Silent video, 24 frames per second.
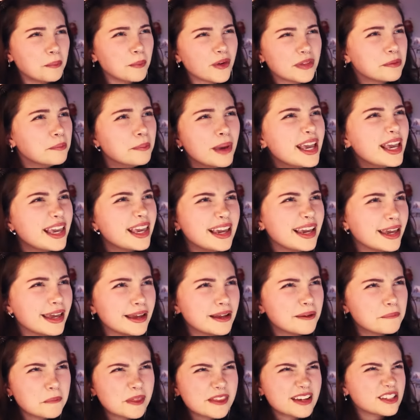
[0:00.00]
making
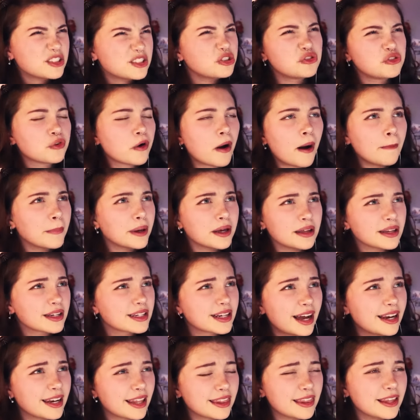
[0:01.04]
it this drama
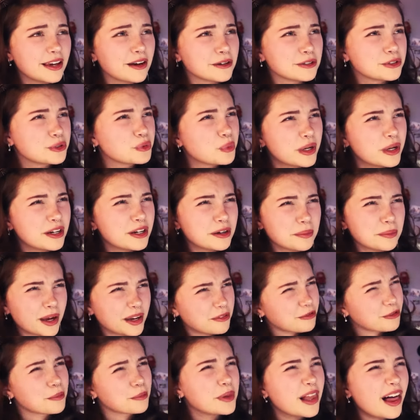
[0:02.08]
kind of thing on Twitter by
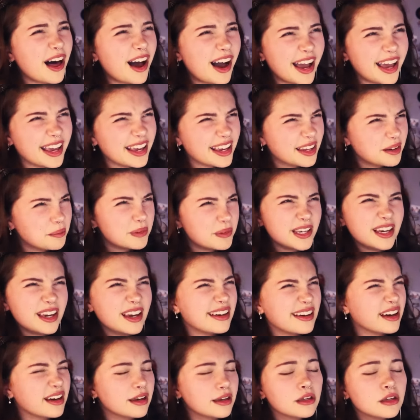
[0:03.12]
replying and
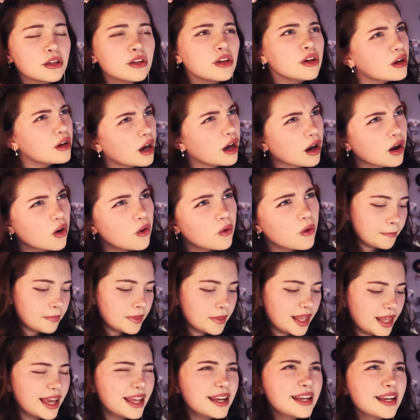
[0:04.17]
being, you know.
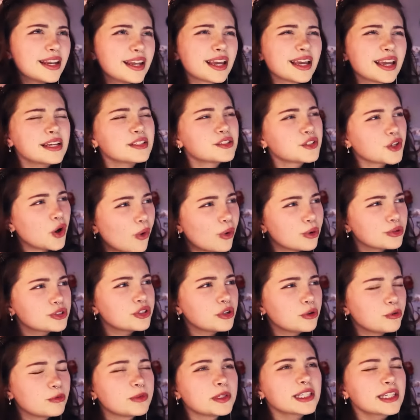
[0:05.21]
And it's
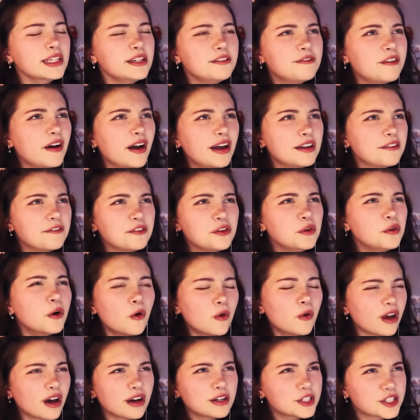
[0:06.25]
also really fine if you
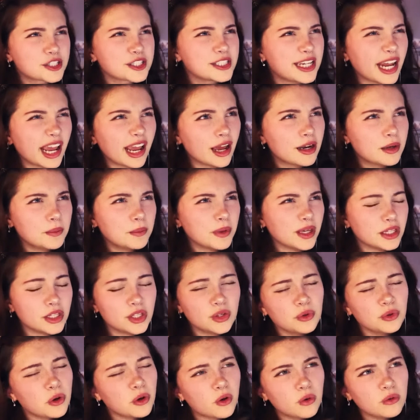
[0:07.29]
don't understand me,
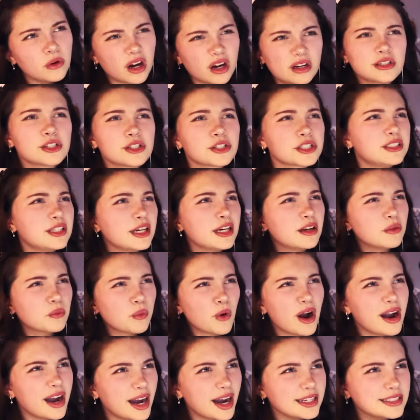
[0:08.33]
you don't understand
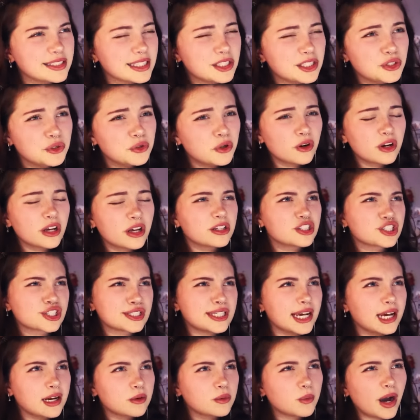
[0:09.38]
why I did, you don't
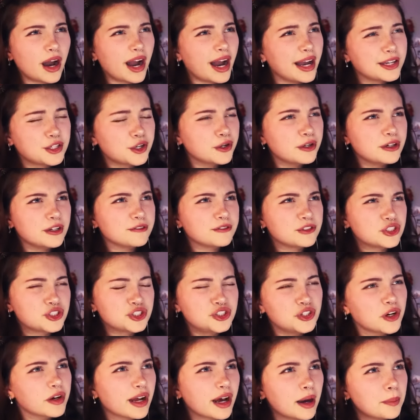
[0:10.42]
understand why I couldn't have
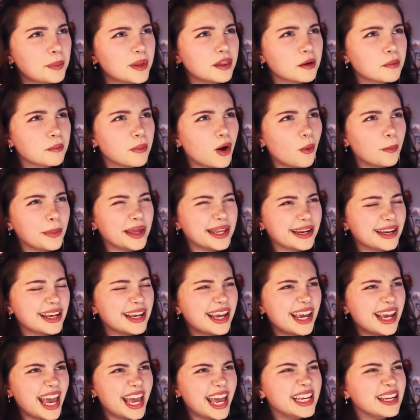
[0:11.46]
stood up in the moment
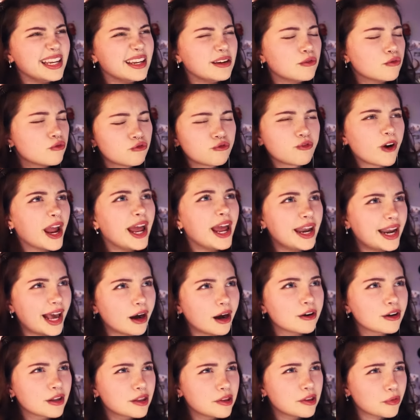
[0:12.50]
and ran
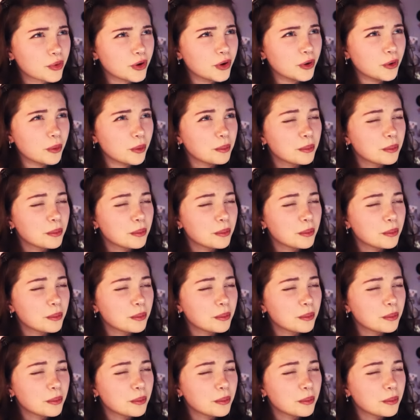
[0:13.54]
out of the room.